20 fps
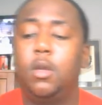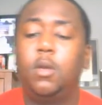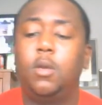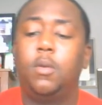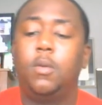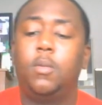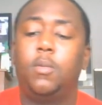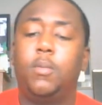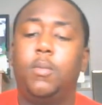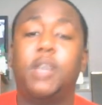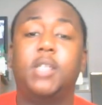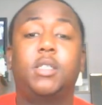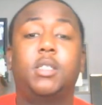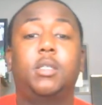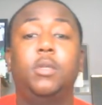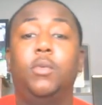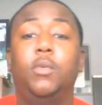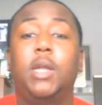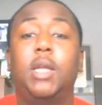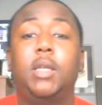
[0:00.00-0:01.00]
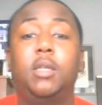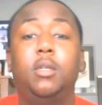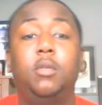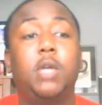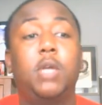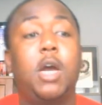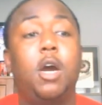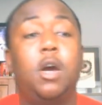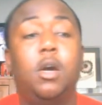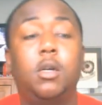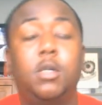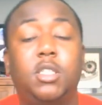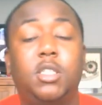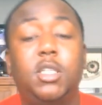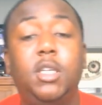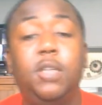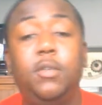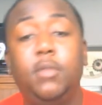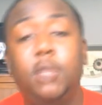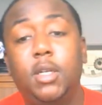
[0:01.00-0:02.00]
basically, when I do the
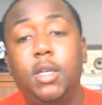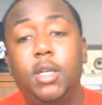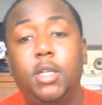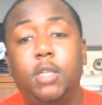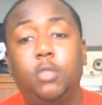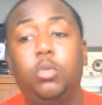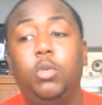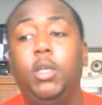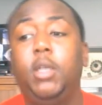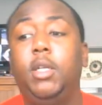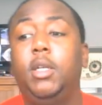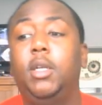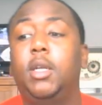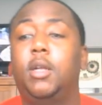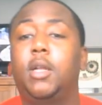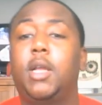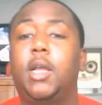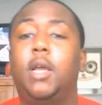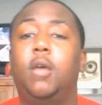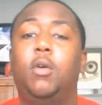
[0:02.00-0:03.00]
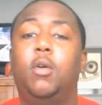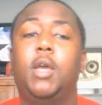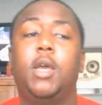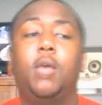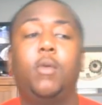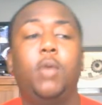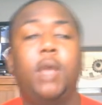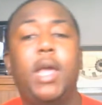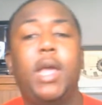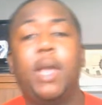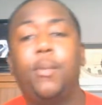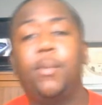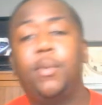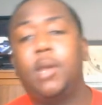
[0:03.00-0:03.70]
IRC the next week, they're like, okay, what happened?